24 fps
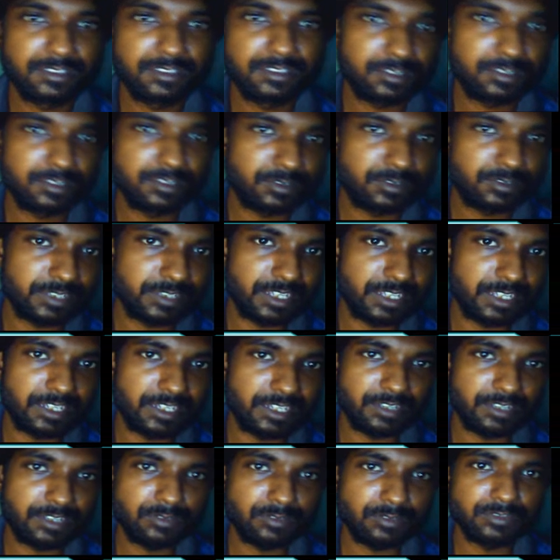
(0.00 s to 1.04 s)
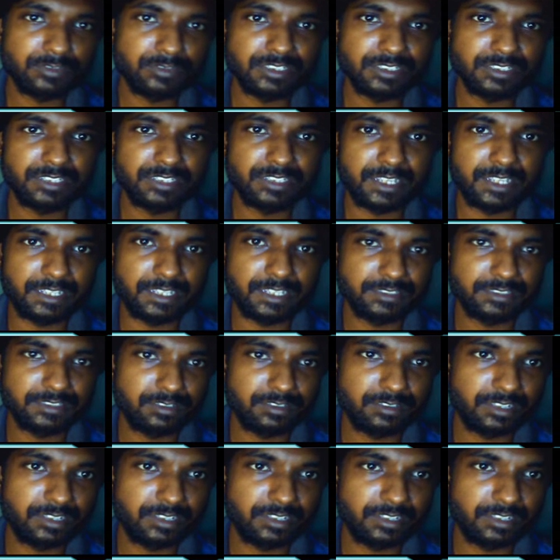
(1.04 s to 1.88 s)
Okay, and a closing tag, sorry.